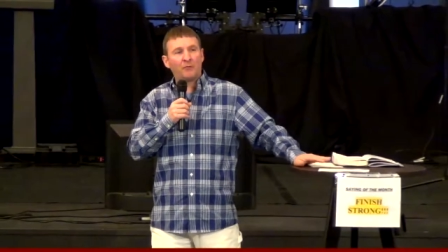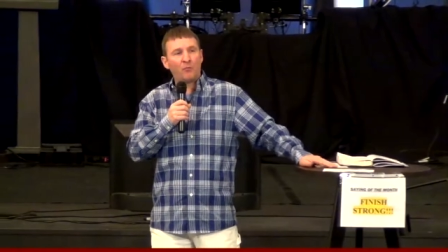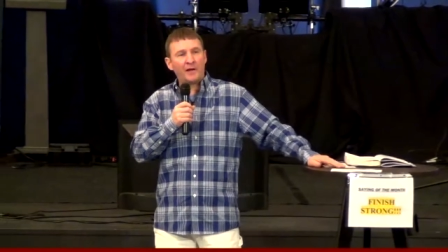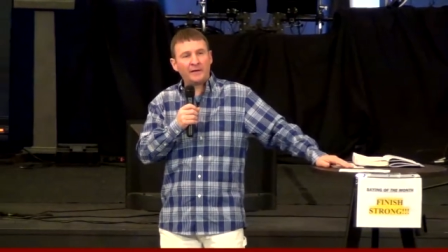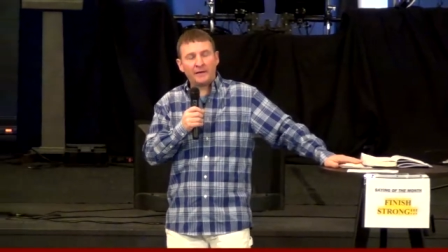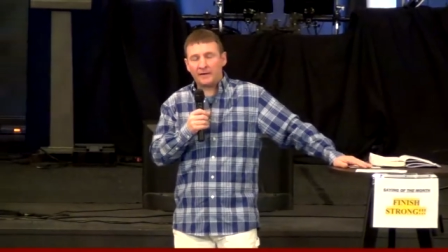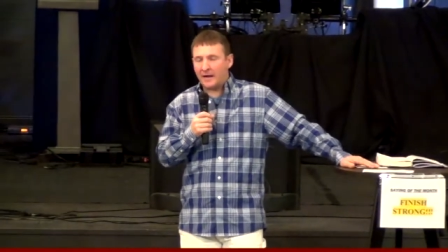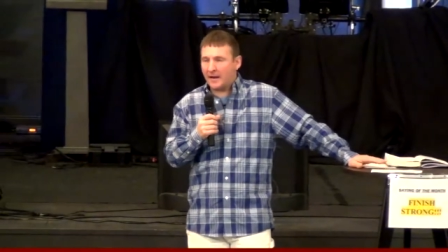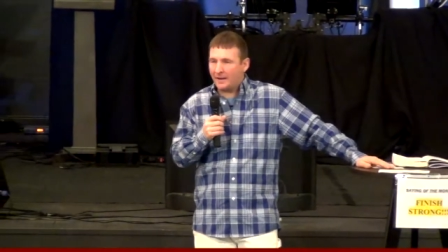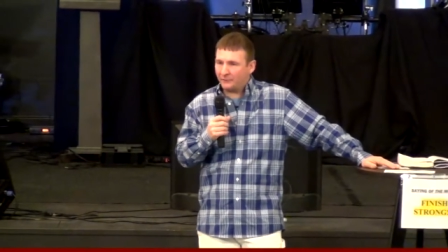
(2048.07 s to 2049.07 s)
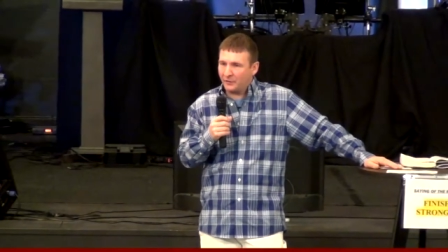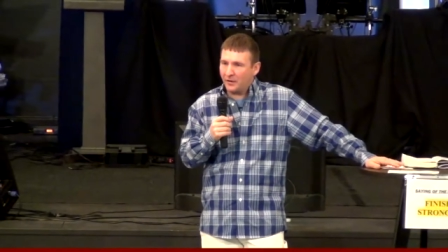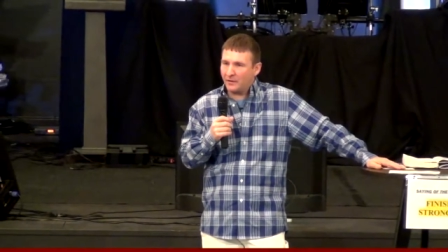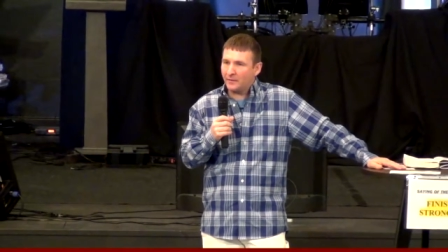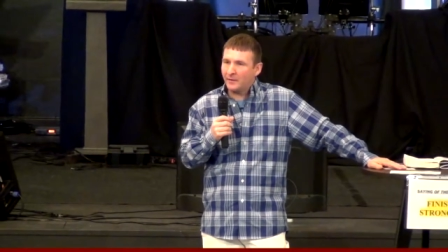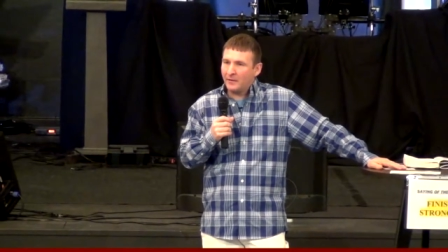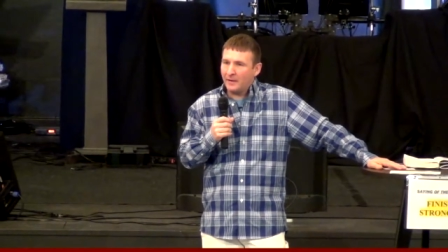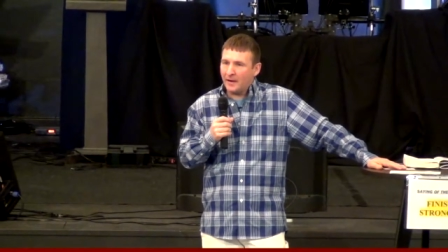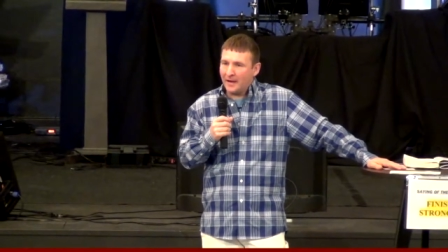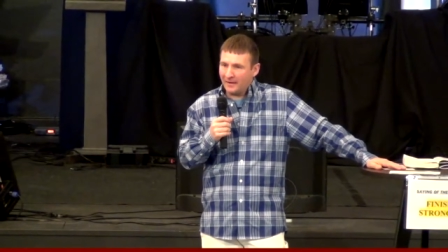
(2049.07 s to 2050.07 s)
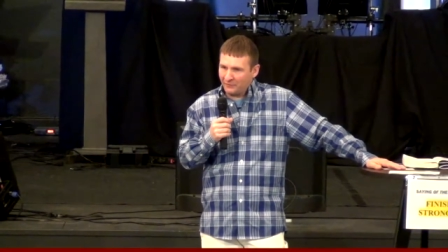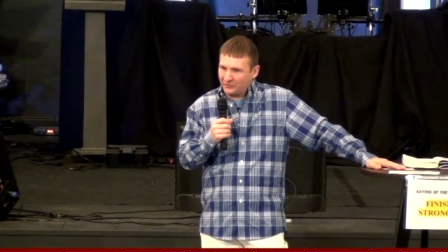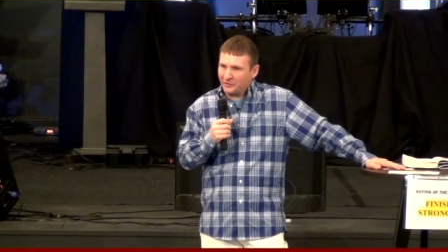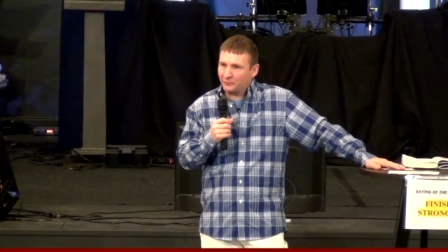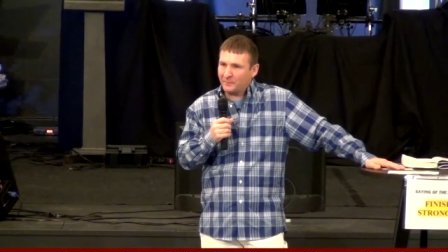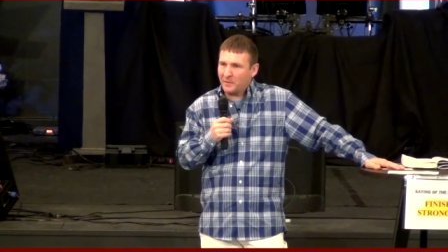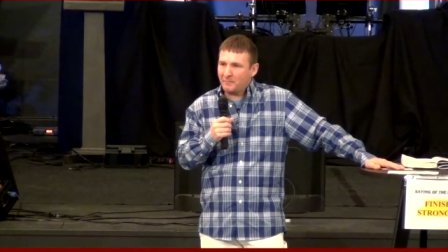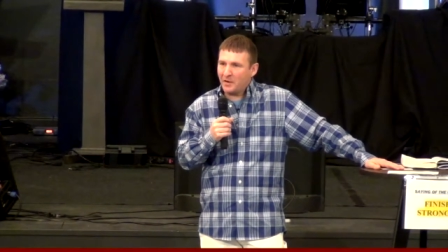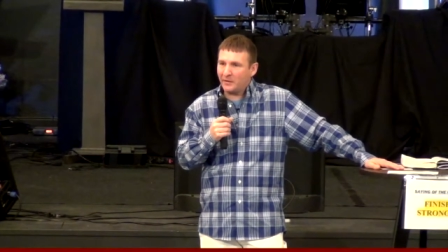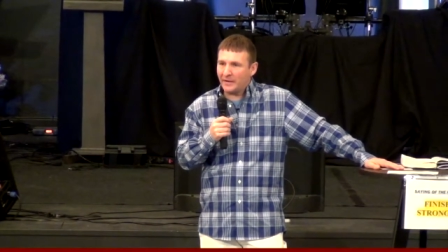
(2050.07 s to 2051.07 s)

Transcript: Wendy and I have done uh, ever since we've been married.